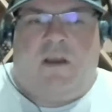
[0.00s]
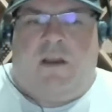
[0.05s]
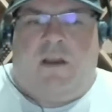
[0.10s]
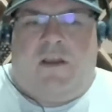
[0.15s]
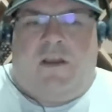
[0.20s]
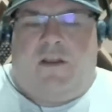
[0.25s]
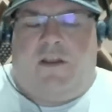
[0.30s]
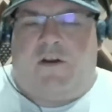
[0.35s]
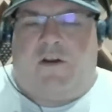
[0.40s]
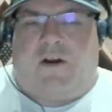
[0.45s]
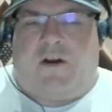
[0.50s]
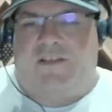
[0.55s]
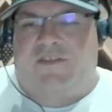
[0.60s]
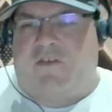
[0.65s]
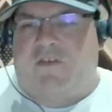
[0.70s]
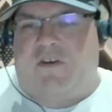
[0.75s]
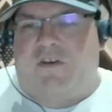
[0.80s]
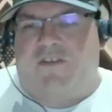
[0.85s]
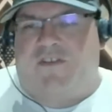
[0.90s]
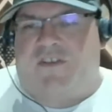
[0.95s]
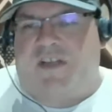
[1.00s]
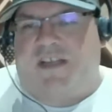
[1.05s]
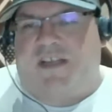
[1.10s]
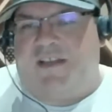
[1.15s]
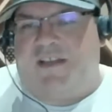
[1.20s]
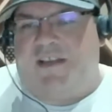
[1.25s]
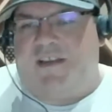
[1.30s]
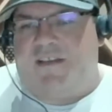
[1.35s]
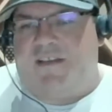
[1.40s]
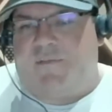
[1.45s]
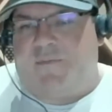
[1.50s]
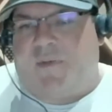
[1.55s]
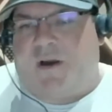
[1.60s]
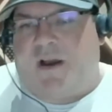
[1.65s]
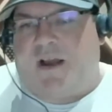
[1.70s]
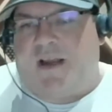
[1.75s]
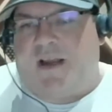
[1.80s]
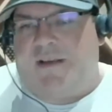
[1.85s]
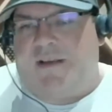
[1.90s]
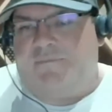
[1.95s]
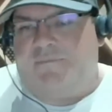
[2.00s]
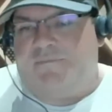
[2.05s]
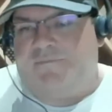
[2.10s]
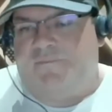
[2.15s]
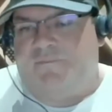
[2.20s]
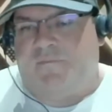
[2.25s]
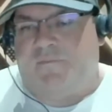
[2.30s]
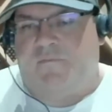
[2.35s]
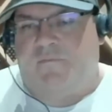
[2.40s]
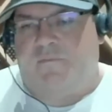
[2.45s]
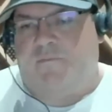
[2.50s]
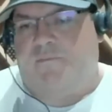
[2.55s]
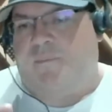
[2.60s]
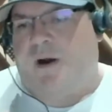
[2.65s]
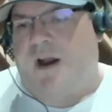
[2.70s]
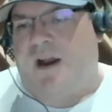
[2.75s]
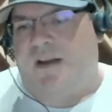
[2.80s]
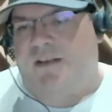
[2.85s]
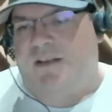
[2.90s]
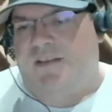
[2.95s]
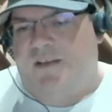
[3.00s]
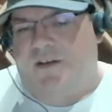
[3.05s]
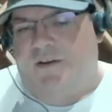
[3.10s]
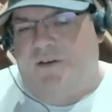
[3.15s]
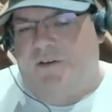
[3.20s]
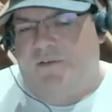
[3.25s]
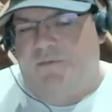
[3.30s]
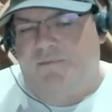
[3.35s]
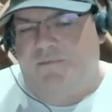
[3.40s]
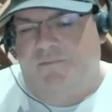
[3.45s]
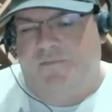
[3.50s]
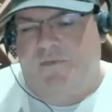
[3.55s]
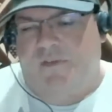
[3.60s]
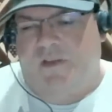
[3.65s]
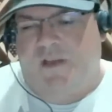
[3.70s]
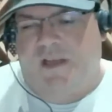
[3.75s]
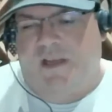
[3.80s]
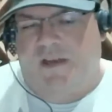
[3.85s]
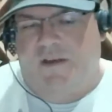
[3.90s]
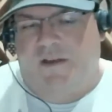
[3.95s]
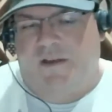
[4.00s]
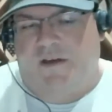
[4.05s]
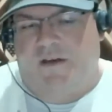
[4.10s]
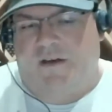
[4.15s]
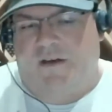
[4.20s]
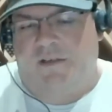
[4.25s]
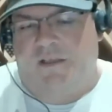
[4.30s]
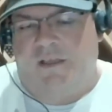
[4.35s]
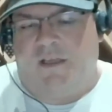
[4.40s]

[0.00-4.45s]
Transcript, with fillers: you know, I started sticking these in my box here, and uh,